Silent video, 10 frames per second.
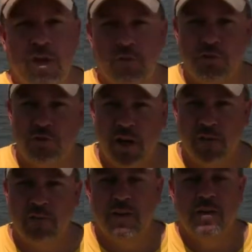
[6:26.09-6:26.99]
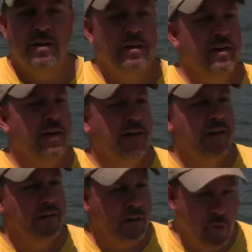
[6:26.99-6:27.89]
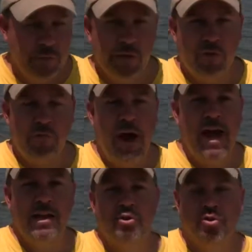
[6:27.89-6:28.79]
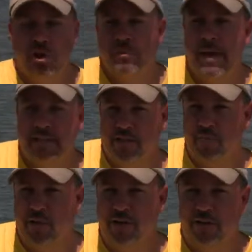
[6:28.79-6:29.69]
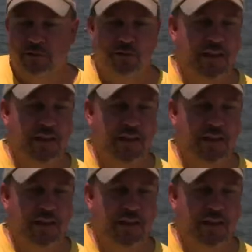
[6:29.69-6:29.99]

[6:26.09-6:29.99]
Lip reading: other stuff, and hopefully they'll find your hook bait somewhere. So